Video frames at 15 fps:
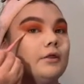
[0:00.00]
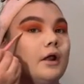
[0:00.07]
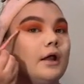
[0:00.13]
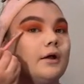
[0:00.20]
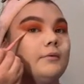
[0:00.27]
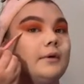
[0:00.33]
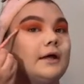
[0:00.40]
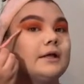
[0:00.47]

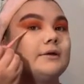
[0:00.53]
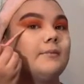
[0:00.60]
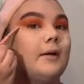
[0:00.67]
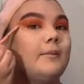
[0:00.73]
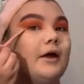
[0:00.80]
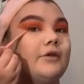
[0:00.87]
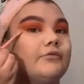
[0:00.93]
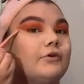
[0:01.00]
Like, we get to my
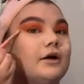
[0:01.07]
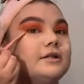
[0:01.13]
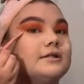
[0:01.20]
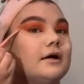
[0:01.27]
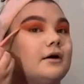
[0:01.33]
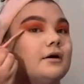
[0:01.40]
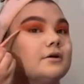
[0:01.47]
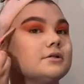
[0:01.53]
best friend's
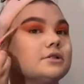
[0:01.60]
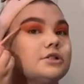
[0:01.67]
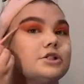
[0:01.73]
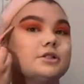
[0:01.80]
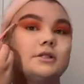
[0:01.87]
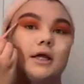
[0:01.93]
house, and she's